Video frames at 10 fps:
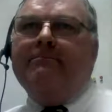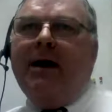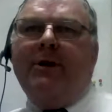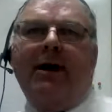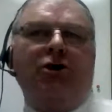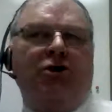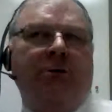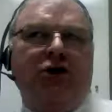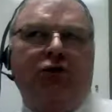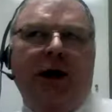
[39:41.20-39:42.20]
Maybe I'm
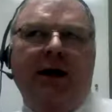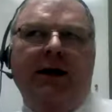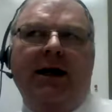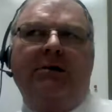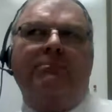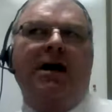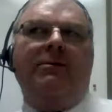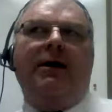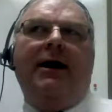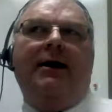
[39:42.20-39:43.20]
just misreading him.
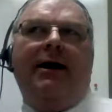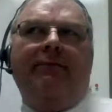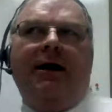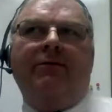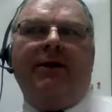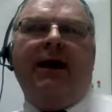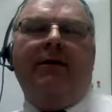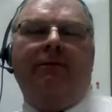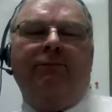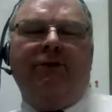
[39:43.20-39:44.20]
Maybe
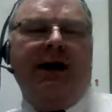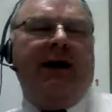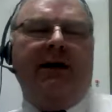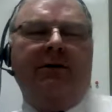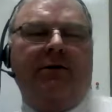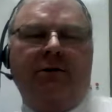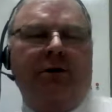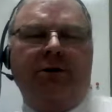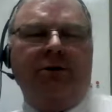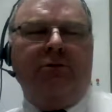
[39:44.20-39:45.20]
I'm thinking
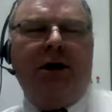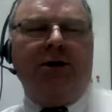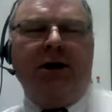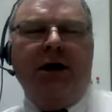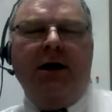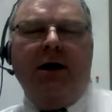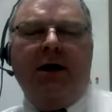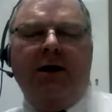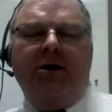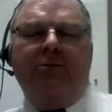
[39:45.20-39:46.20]
through it too much
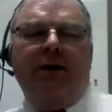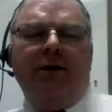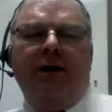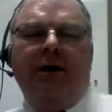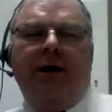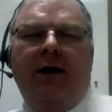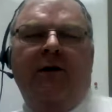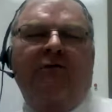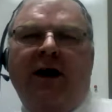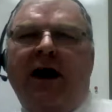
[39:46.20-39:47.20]
here. But
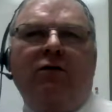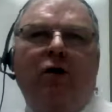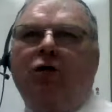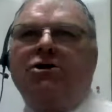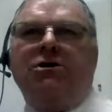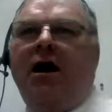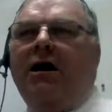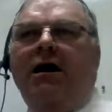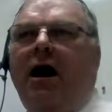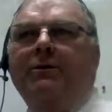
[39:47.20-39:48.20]
Pharaoh was
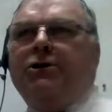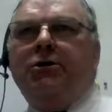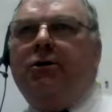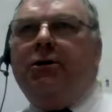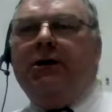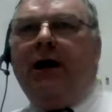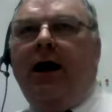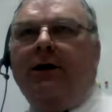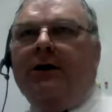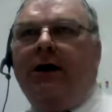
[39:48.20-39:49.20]
not an obstacle to
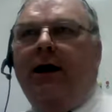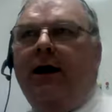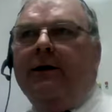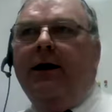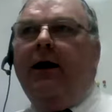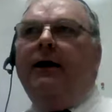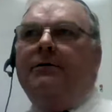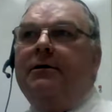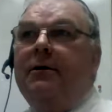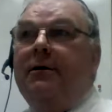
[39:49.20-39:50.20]
God.